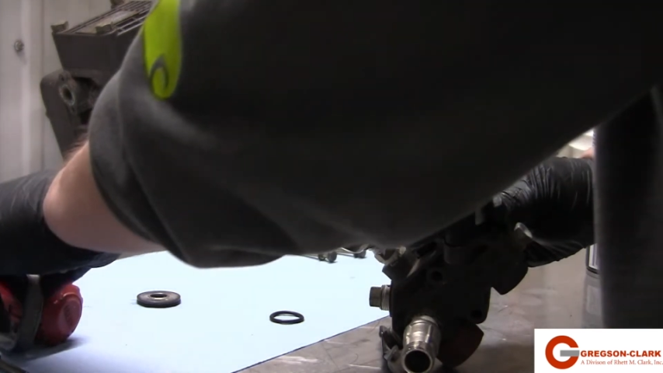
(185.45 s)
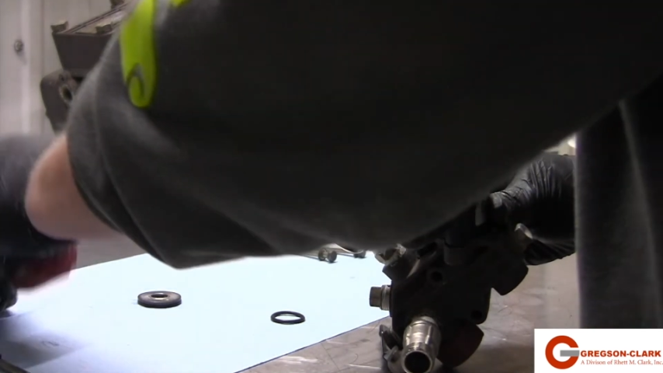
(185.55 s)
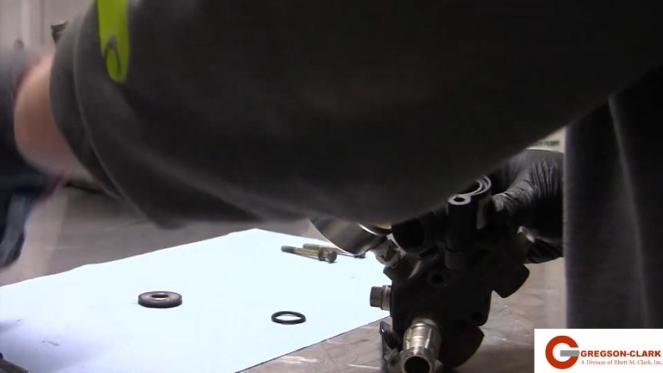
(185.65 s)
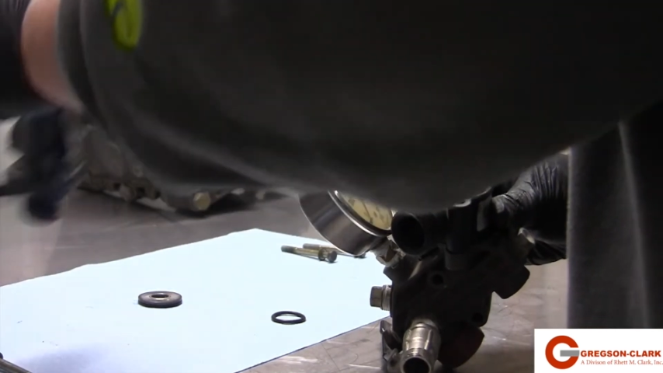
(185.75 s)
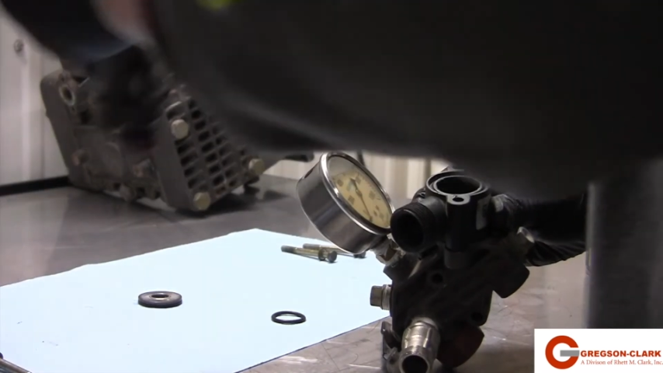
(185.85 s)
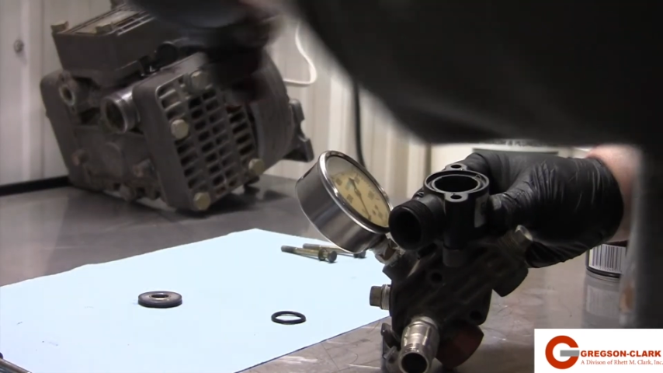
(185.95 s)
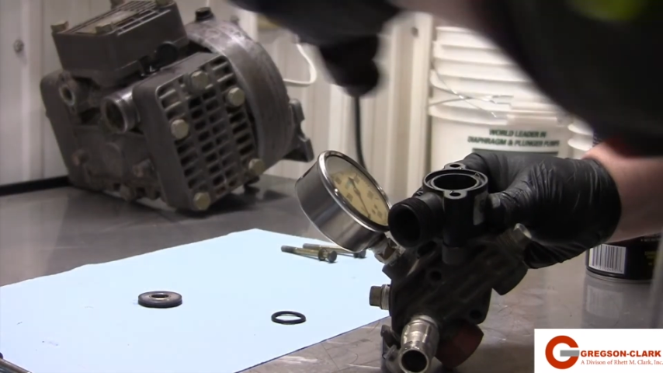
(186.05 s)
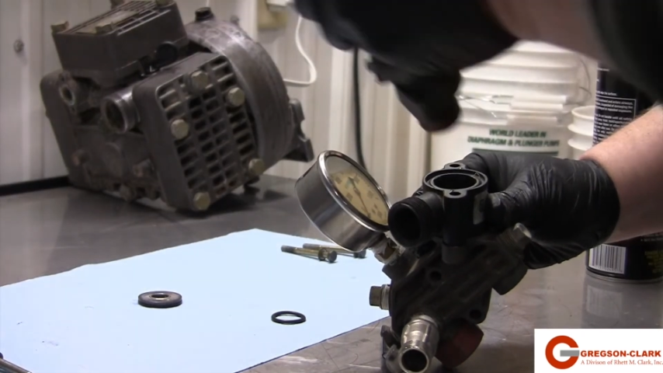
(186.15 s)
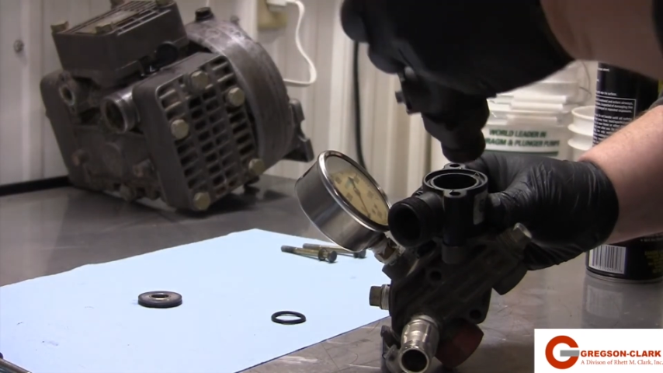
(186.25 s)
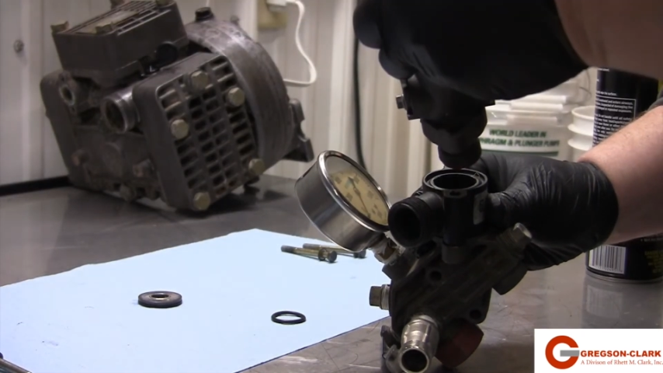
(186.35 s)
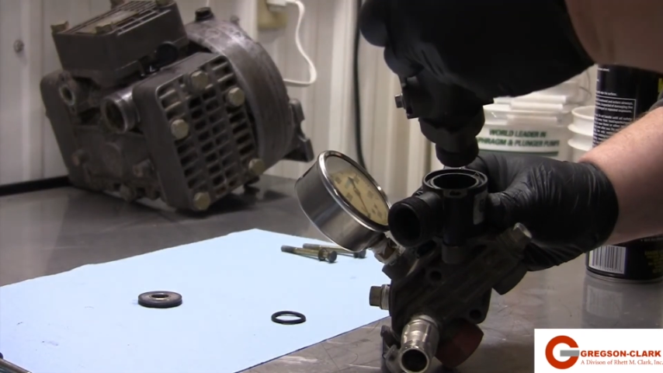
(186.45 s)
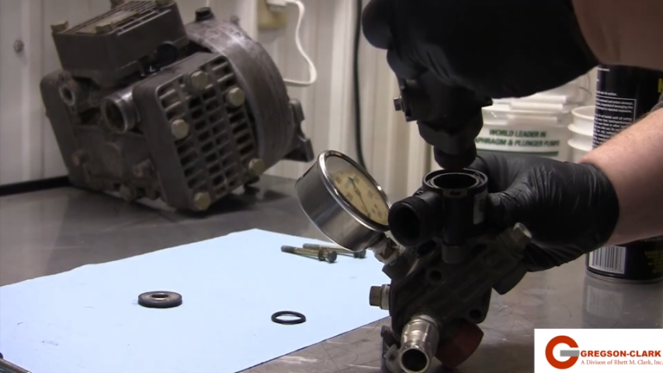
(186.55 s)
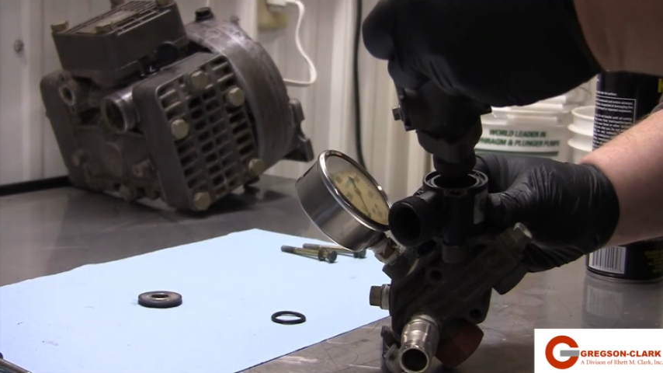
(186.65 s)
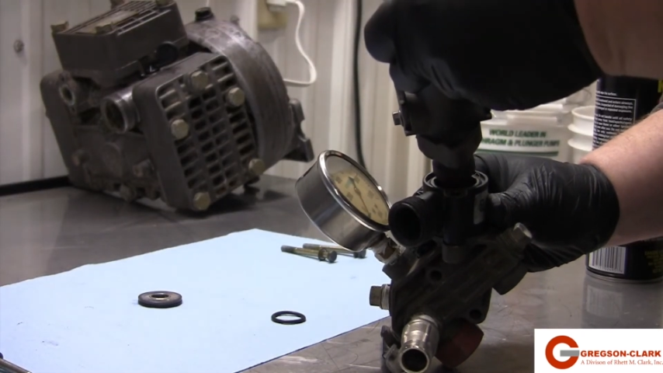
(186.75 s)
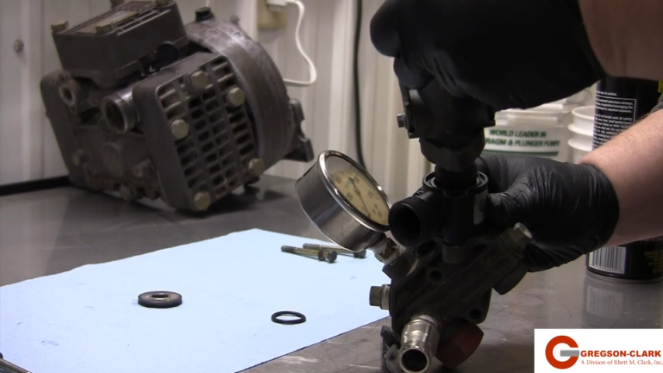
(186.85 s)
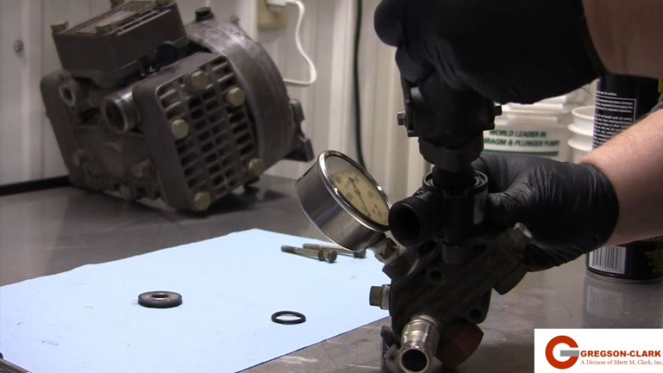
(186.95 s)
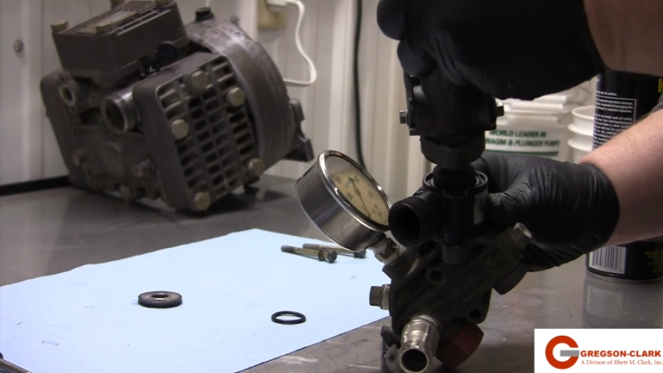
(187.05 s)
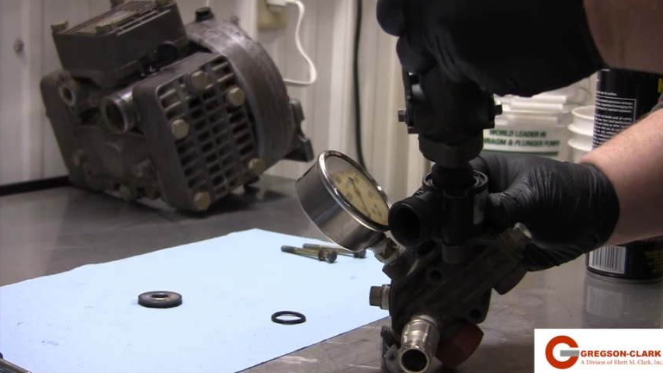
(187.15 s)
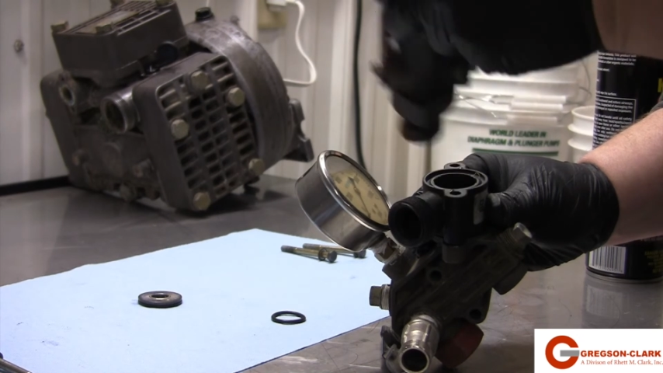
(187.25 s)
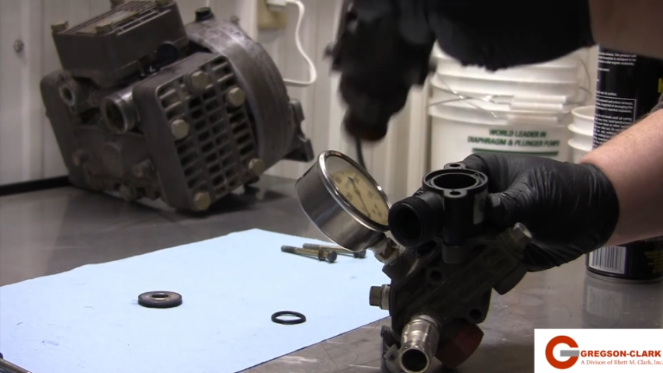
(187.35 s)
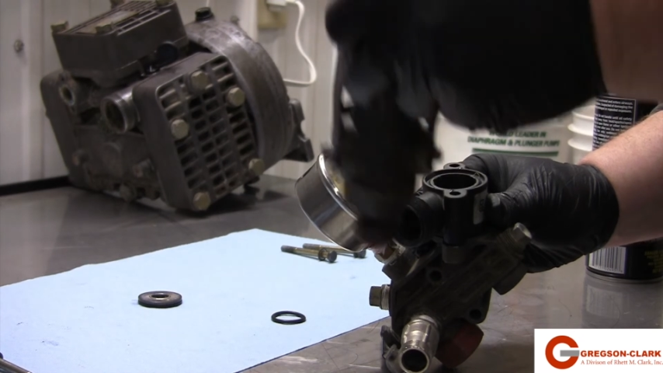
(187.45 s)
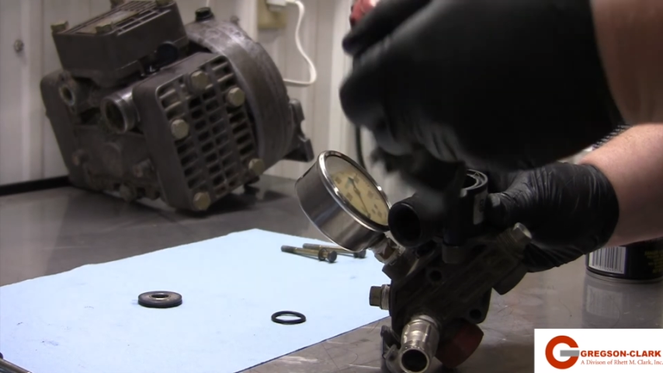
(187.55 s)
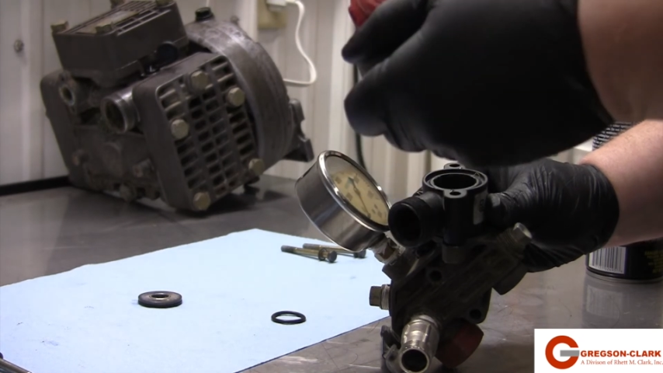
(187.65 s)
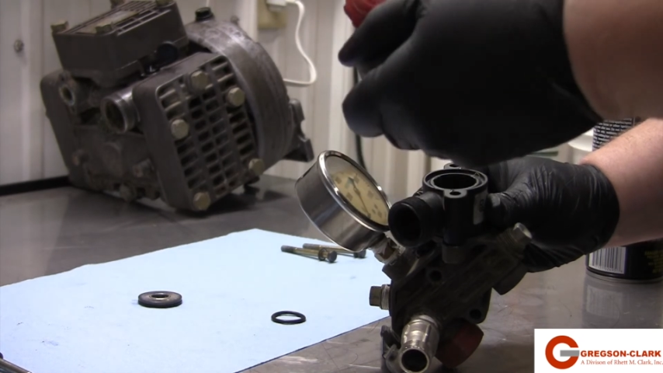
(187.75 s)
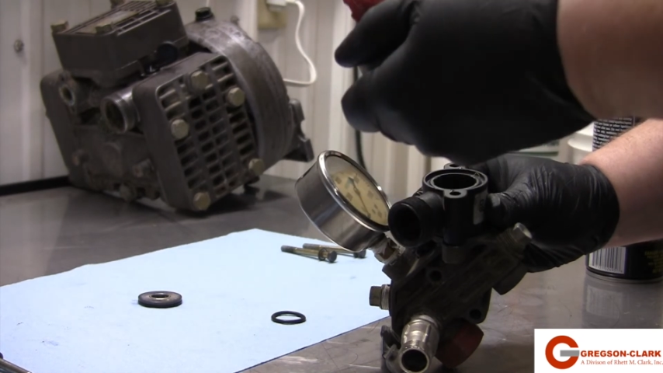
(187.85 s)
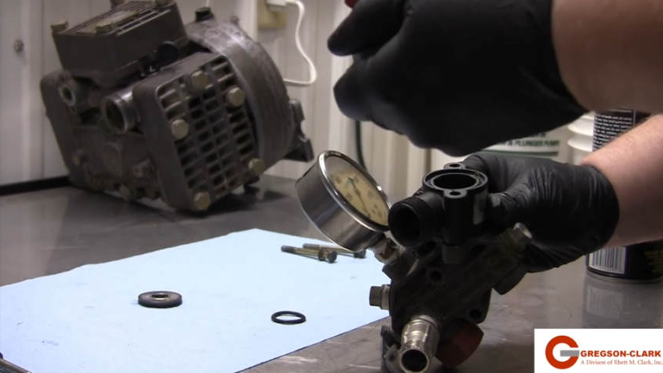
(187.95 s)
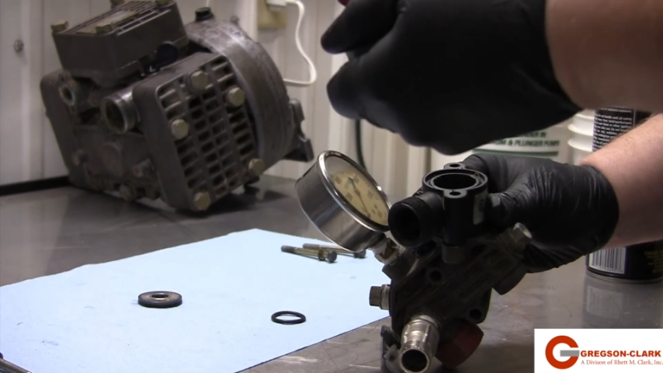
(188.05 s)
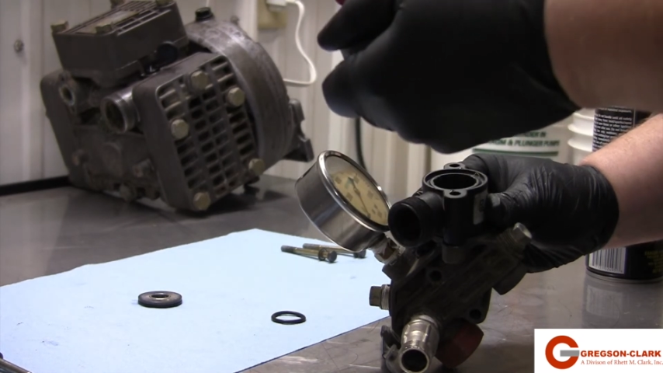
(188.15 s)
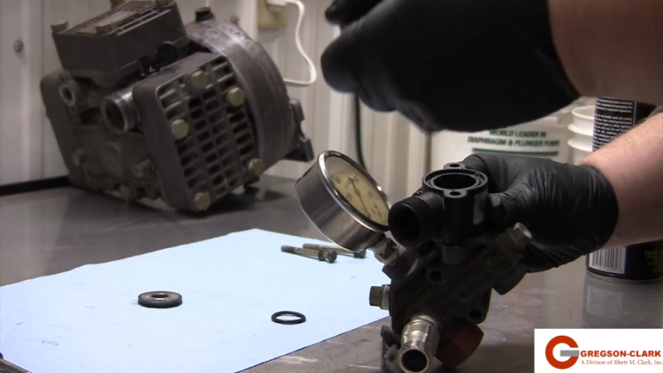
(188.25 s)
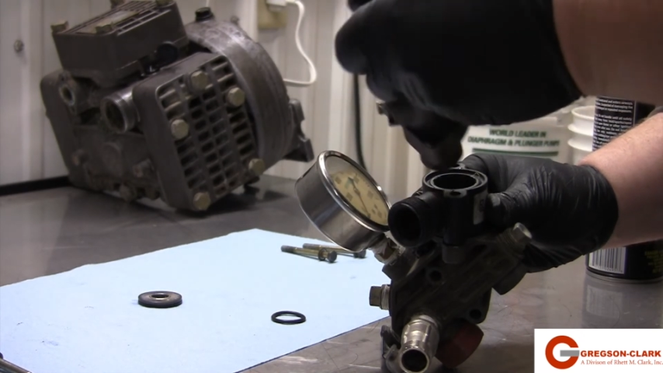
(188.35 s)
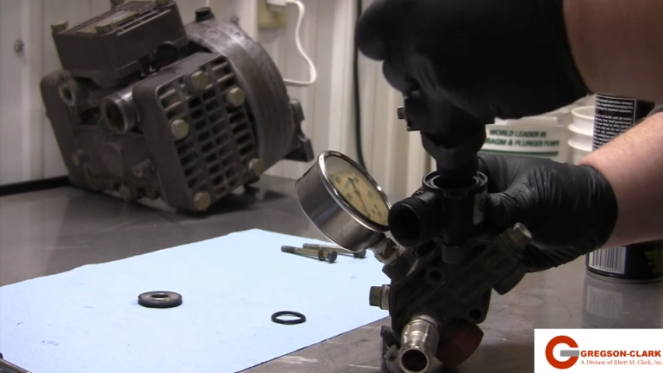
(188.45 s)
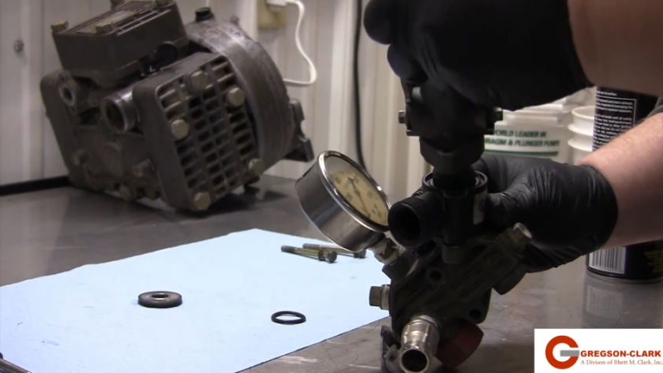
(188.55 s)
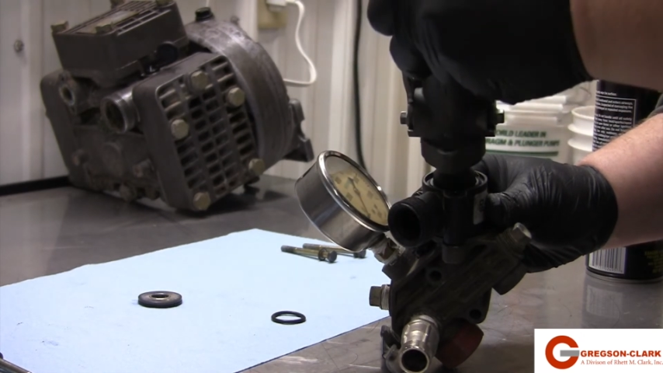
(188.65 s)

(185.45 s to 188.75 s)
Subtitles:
[unreadable: no face in view]